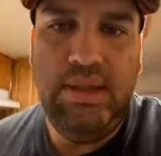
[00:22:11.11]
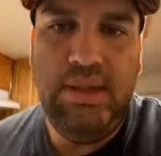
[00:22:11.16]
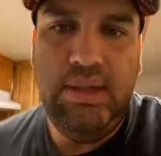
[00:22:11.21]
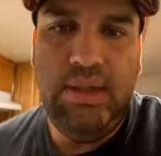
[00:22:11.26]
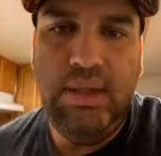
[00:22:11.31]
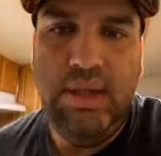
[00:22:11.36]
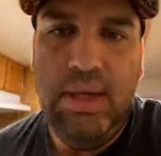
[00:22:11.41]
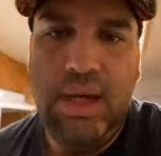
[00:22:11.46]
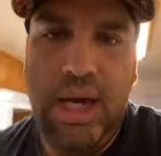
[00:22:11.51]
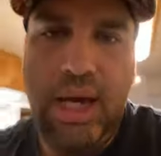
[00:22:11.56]

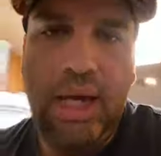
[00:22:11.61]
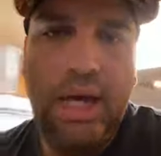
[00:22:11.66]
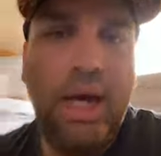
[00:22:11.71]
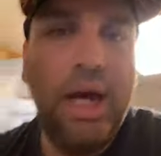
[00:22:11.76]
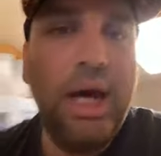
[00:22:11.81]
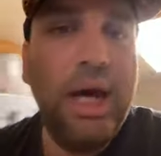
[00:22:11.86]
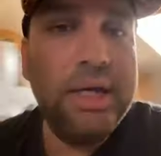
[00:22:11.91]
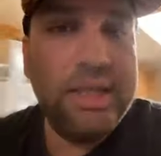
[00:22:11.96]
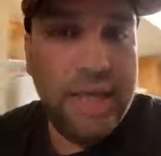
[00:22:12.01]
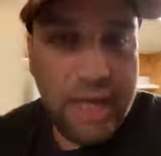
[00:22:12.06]

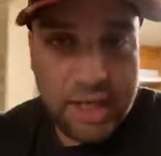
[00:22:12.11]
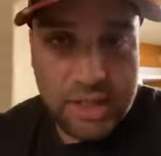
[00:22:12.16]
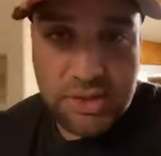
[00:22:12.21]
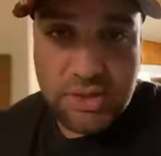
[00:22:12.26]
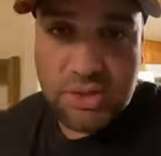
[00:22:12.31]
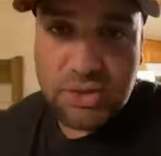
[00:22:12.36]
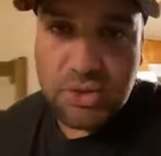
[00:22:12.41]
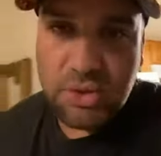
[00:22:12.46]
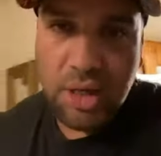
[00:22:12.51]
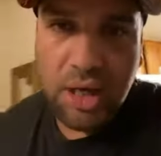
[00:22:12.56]
Yes,
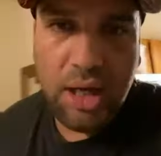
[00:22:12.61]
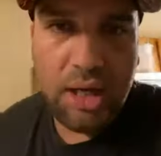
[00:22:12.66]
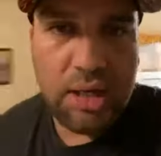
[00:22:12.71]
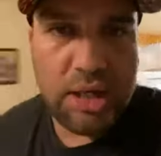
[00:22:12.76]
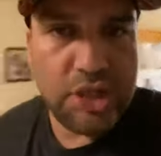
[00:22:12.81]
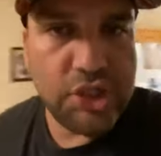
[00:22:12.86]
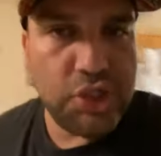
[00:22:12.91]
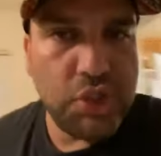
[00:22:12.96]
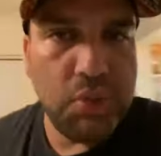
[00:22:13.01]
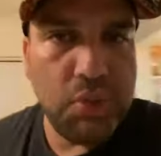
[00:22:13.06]
as
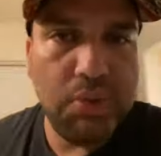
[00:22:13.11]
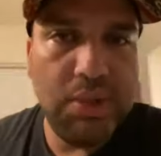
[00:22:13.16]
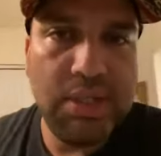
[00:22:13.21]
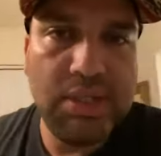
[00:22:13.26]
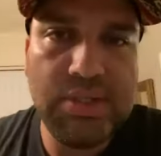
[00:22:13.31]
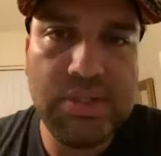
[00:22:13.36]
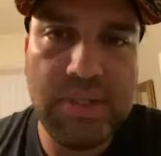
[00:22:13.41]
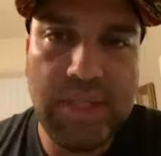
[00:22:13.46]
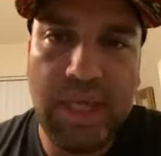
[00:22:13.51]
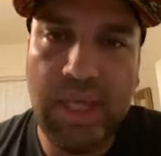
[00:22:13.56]
soon
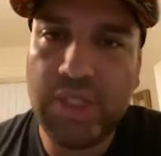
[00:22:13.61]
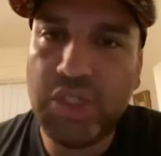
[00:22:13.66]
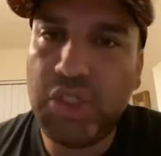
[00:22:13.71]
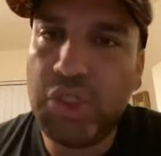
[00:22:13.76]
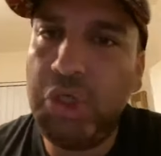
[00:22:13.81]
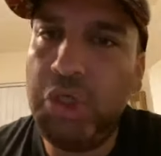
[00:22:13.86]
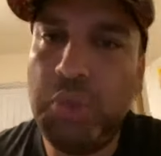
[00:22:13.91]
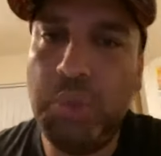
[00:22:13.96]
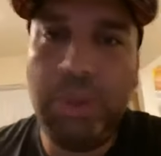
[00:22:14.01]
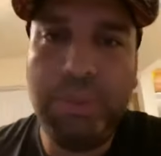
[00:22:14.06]
as
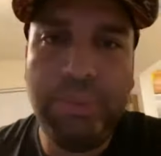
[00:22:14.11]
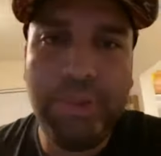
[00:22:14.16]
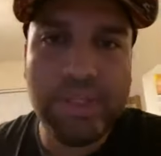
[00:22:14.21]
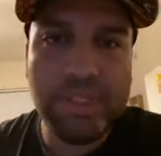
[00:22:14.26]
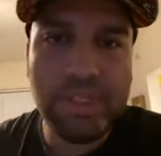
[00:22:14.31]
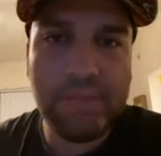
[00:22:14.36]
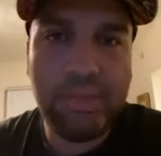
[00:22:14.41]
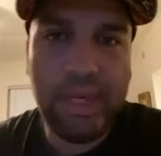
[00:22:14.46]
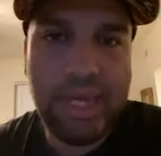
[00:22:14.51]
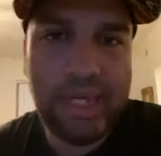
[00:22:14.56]
we put some
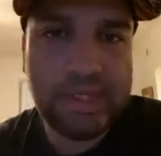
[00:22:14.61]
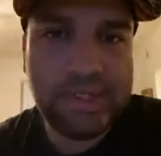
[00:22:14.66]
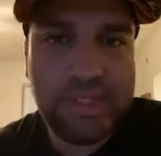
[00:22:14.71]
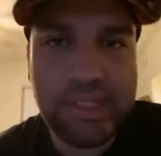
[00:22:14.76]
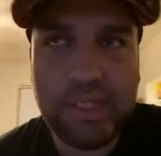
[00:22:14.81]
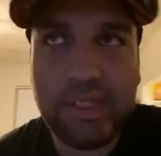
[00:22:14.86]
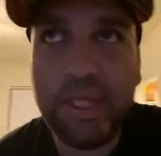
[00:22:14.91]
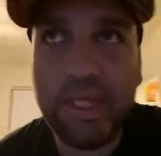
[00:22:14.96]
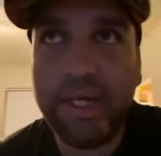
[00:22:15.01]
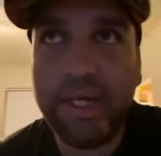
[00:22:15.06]
eggs in there,